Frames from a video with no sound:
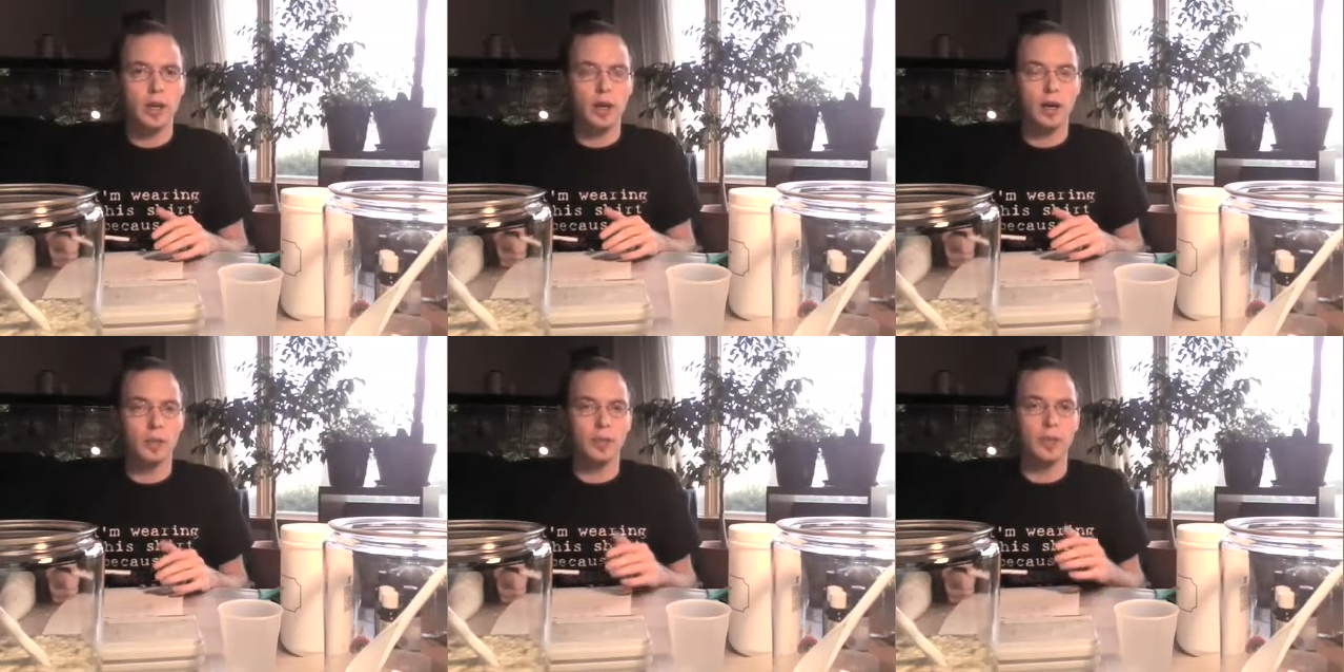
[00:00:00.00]

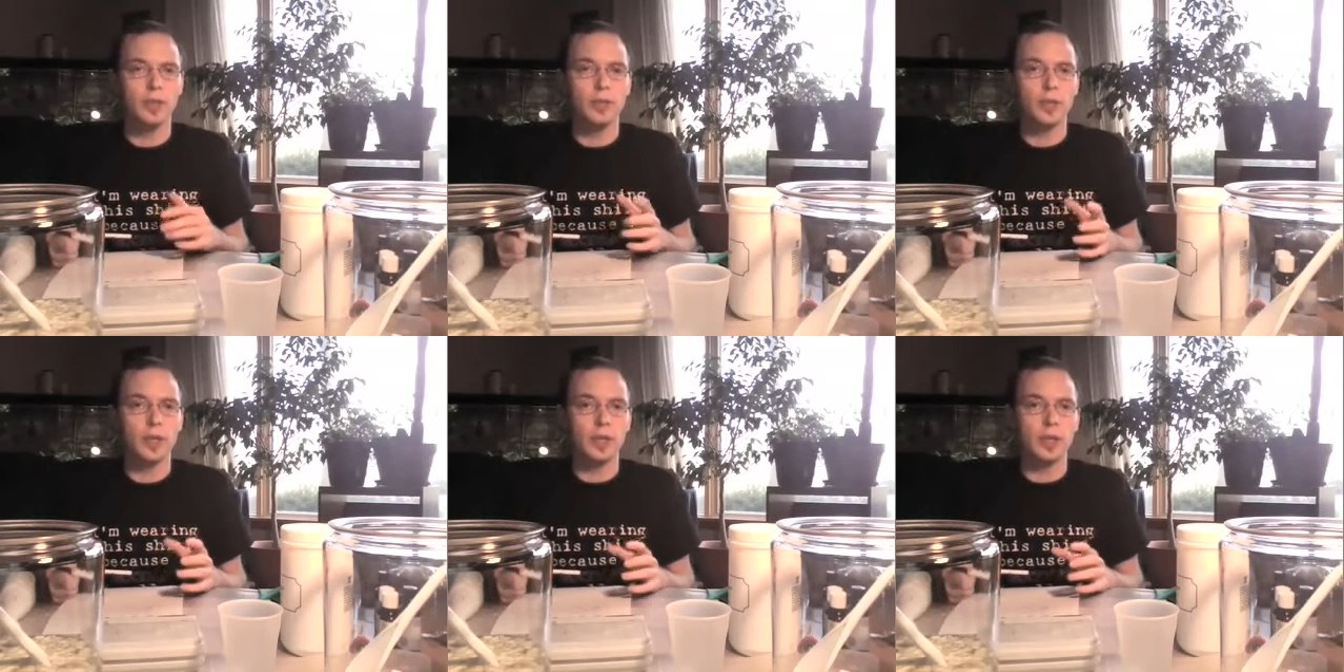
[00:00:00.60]
If
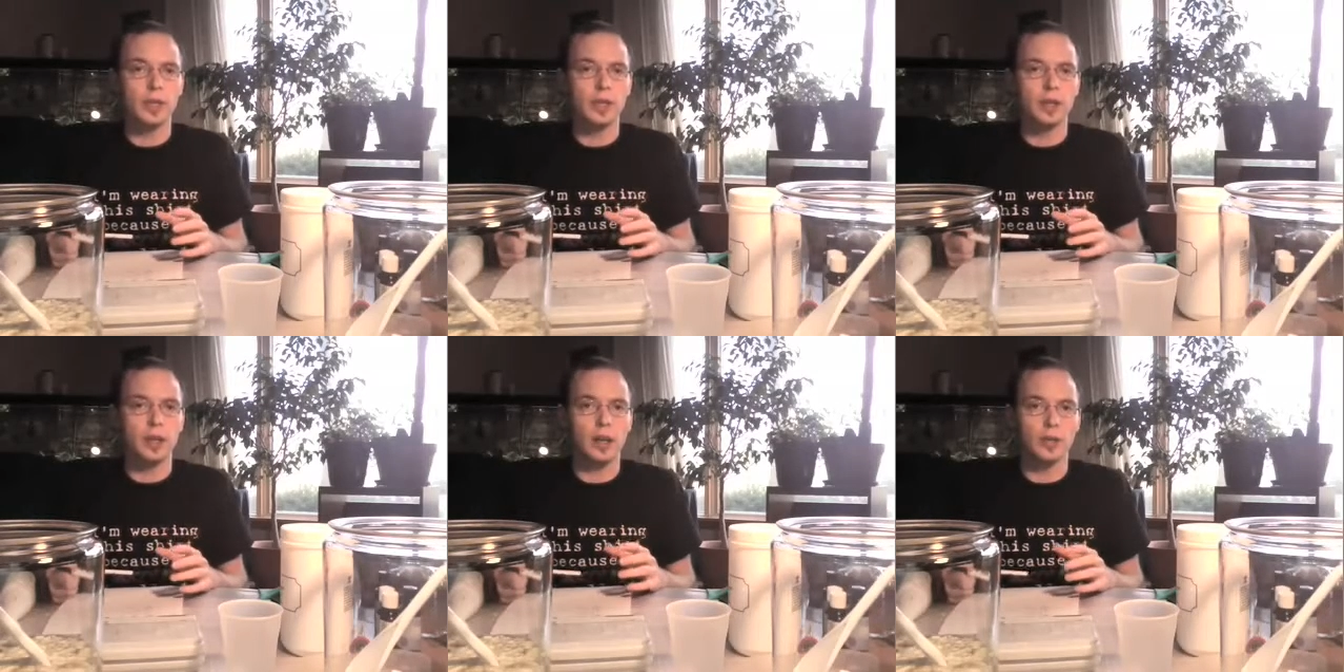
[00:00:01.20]
we
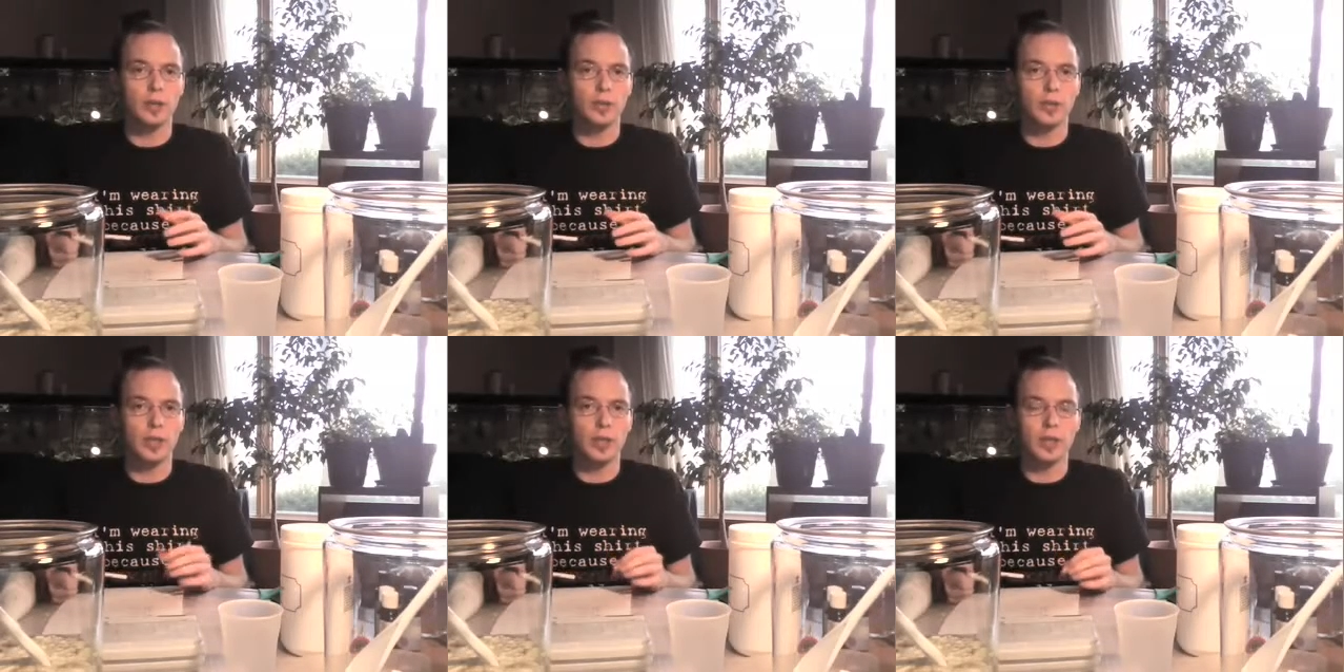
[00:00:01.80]
are
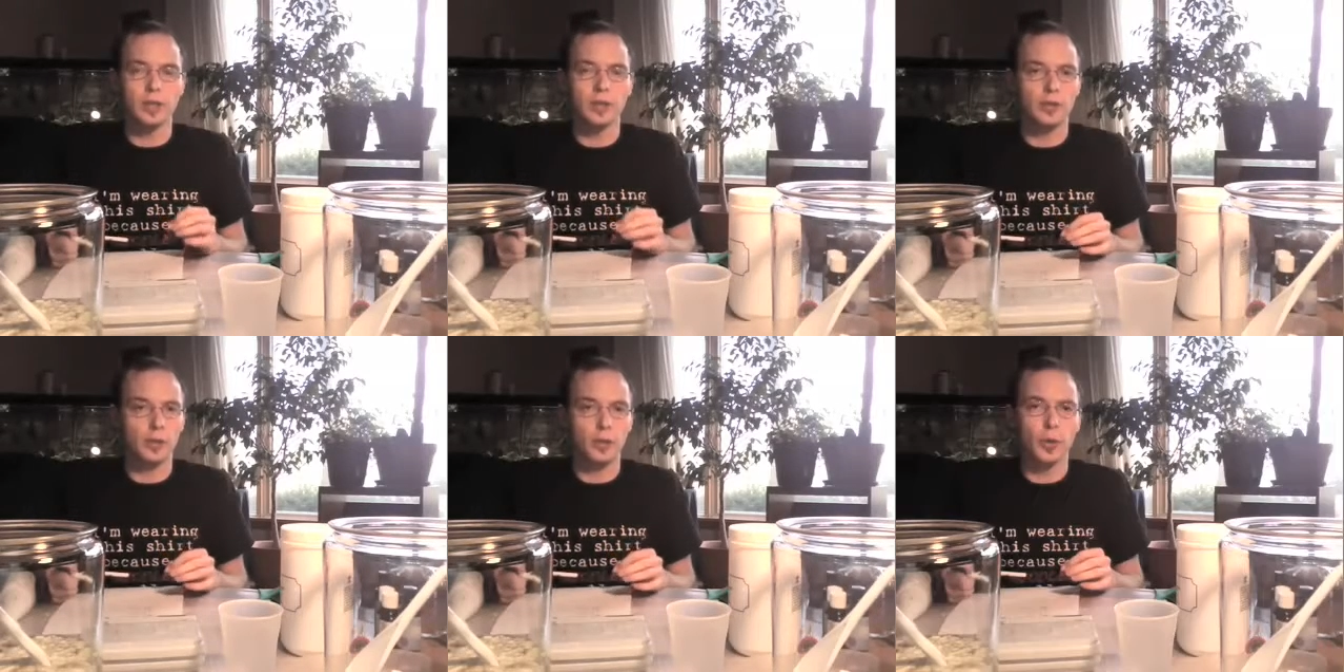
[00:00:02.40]
using
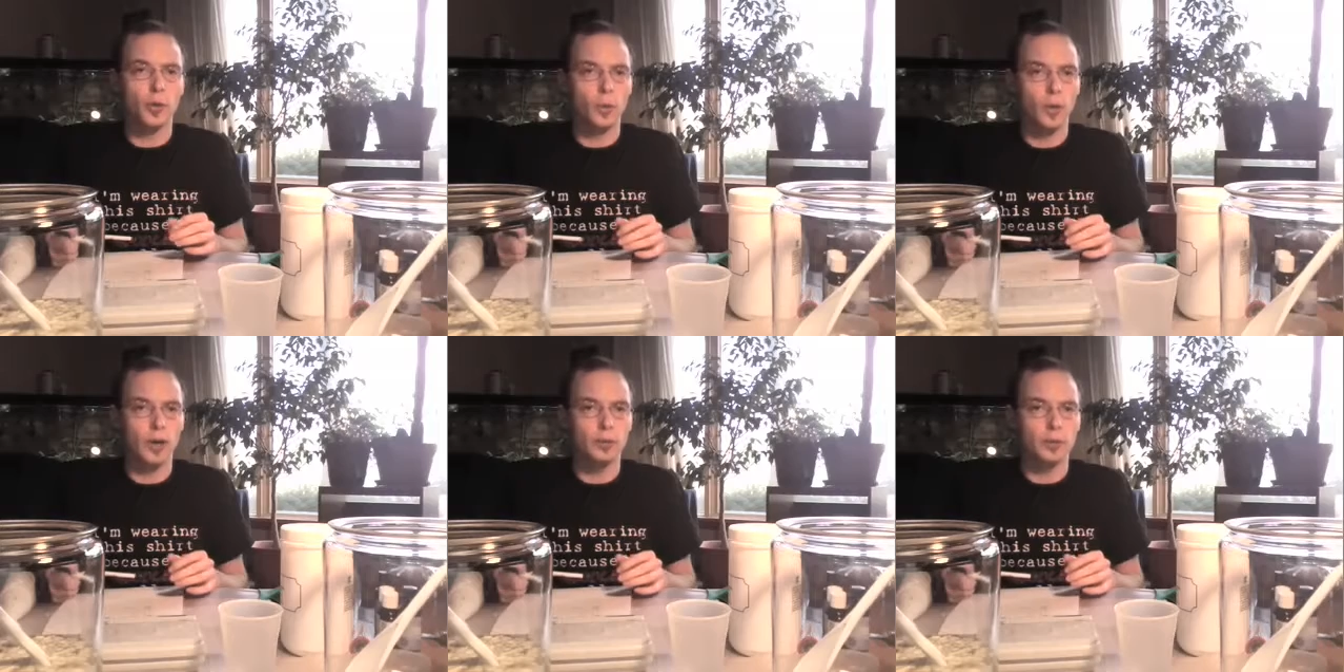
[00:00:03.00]
0 or
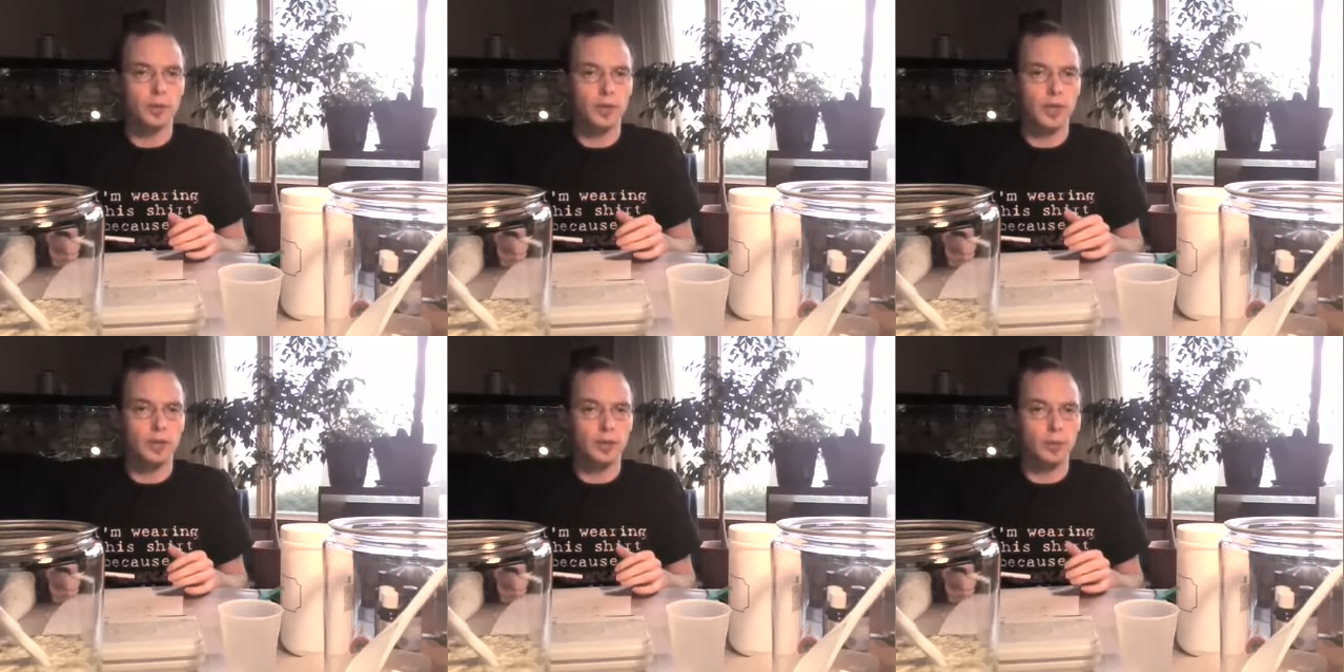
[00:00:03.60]

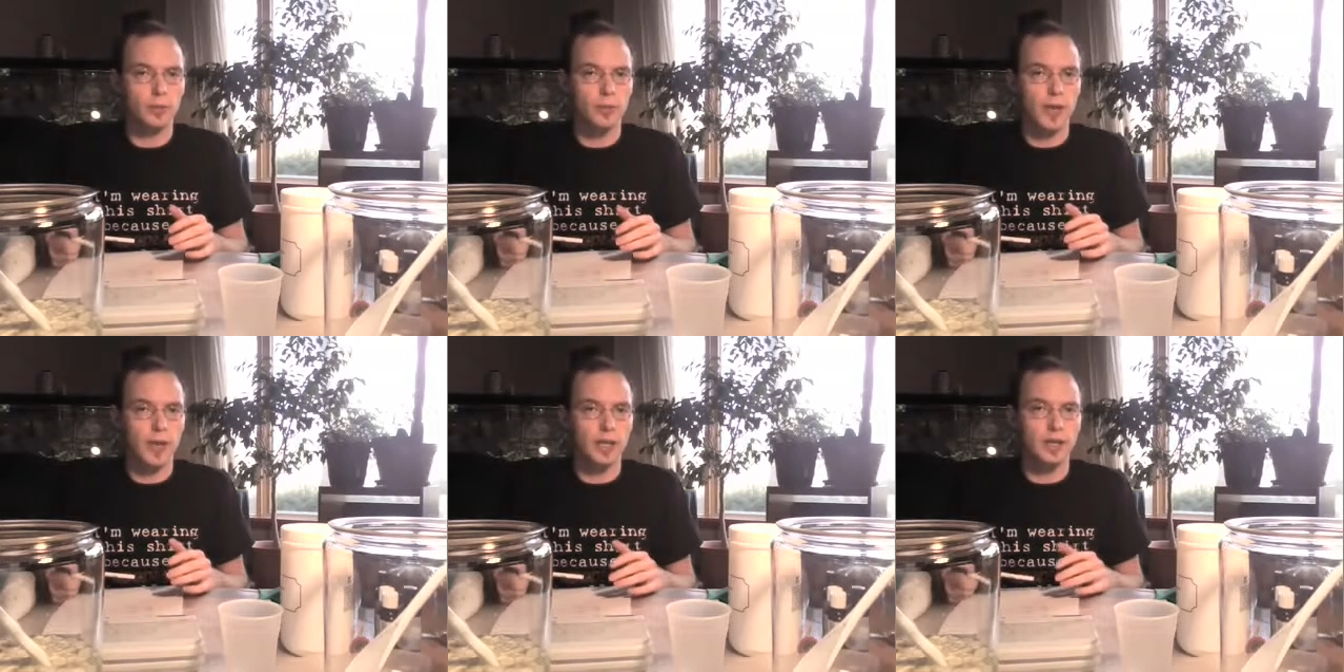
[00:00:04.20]
1% super
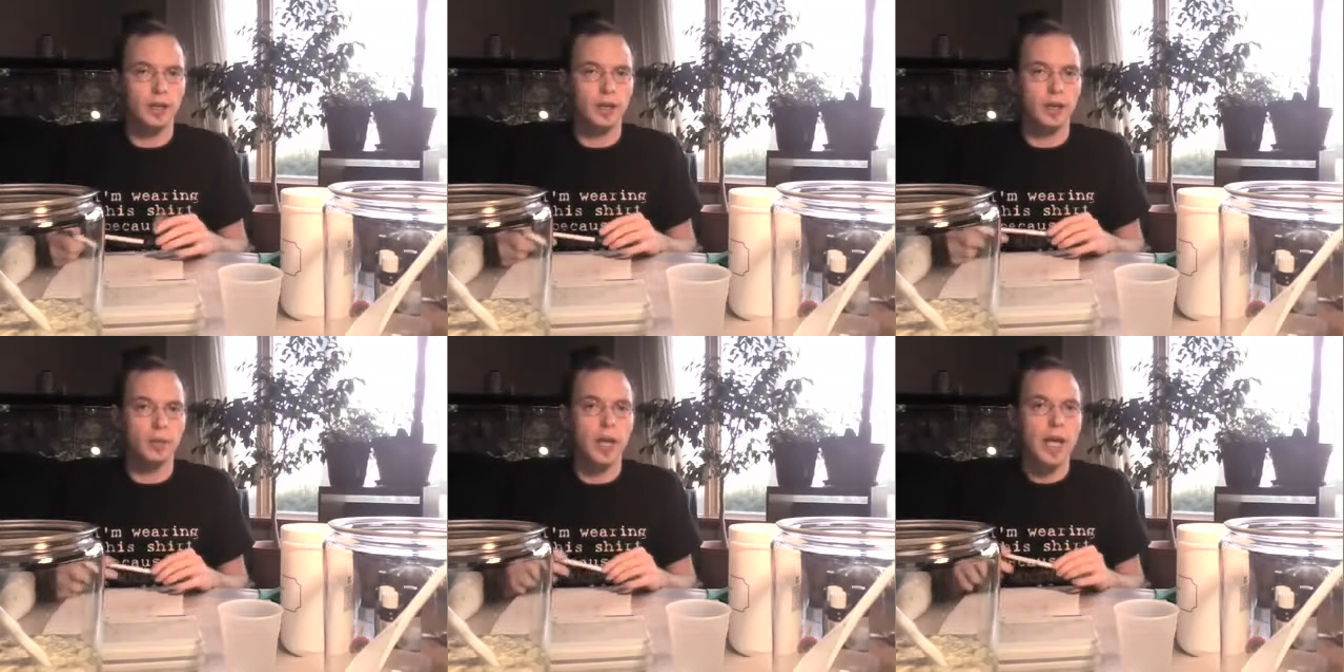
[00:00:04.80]

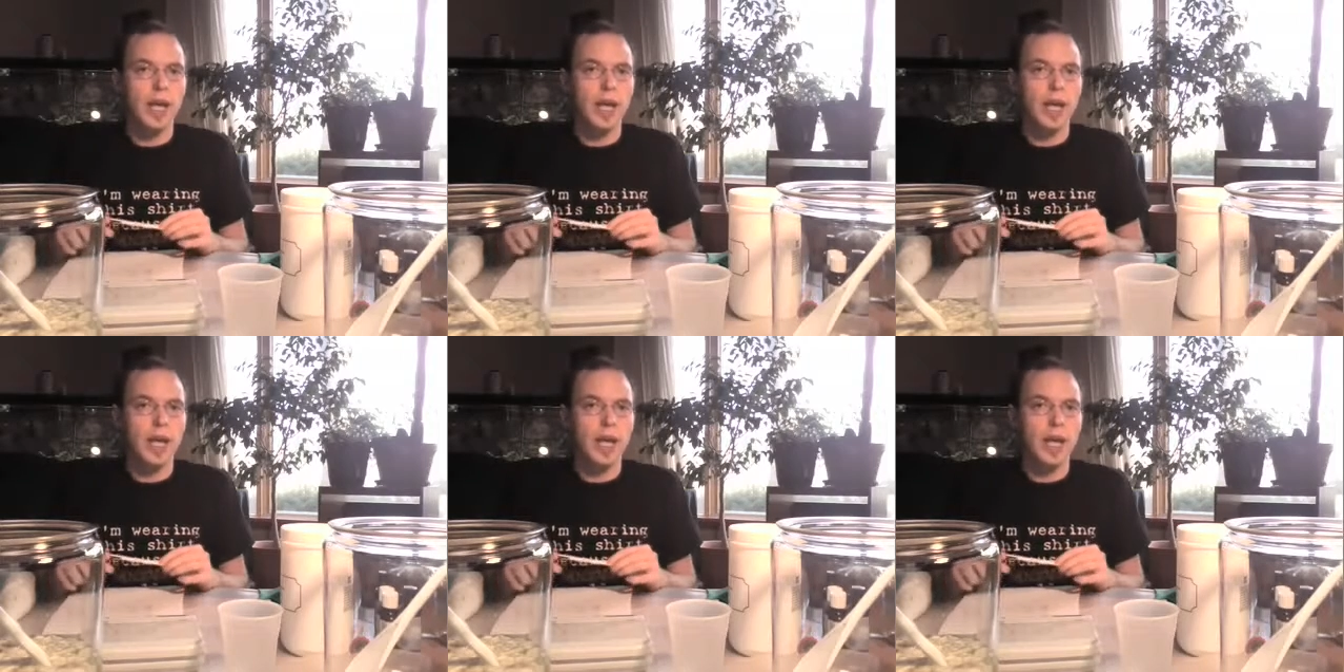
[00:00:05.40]
fatting,